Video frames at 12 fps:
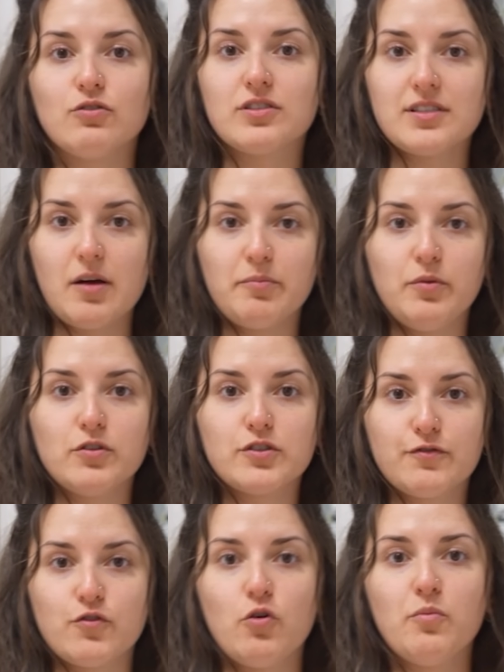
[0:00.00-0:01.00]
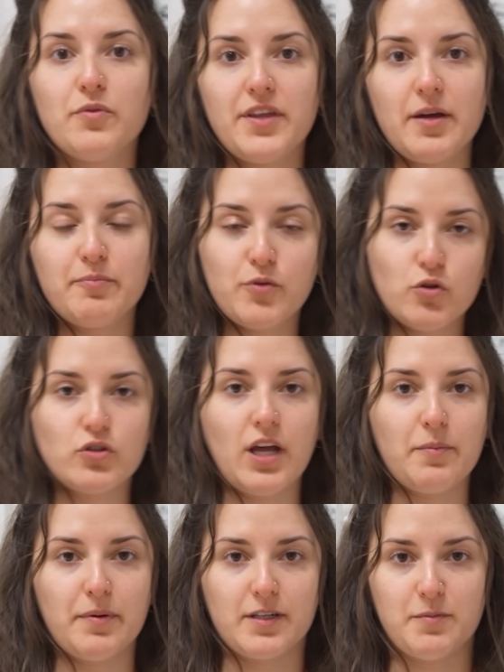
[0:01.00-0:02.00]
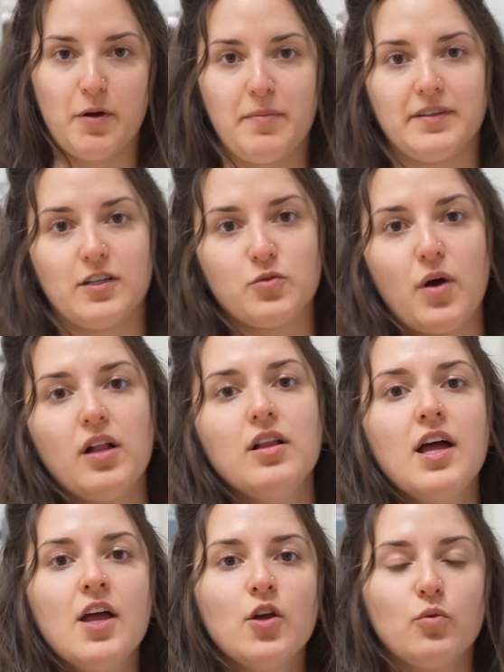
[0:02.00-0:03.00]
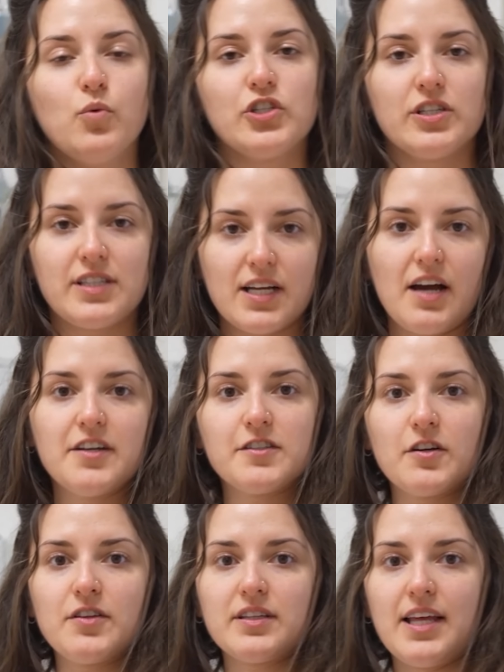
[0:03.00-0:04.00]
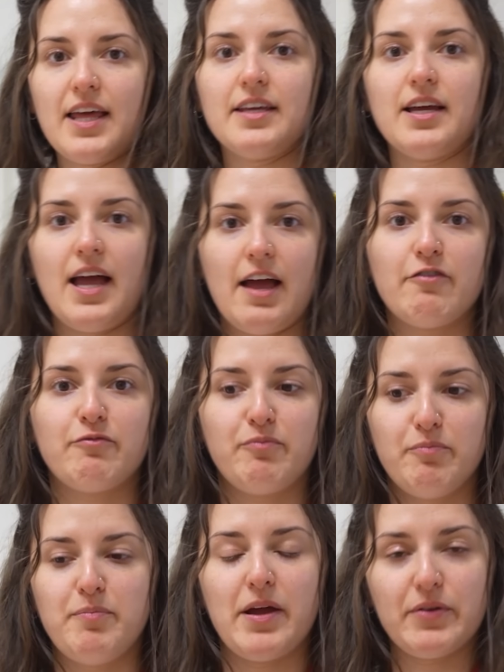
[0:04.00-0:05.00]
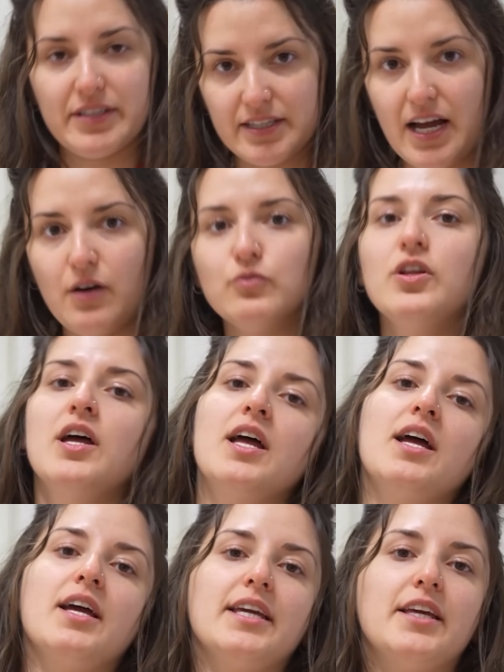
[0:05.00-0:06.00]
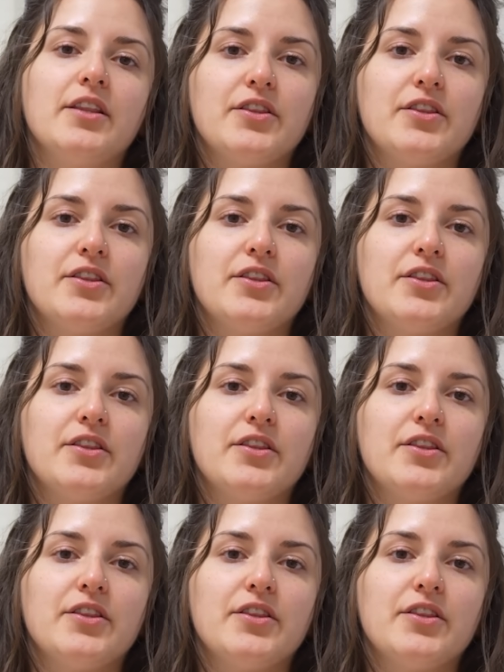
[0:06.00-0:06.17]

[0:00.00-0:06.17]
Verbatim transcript: samples from the prototype experiment as well, which is the canister that they have buried down in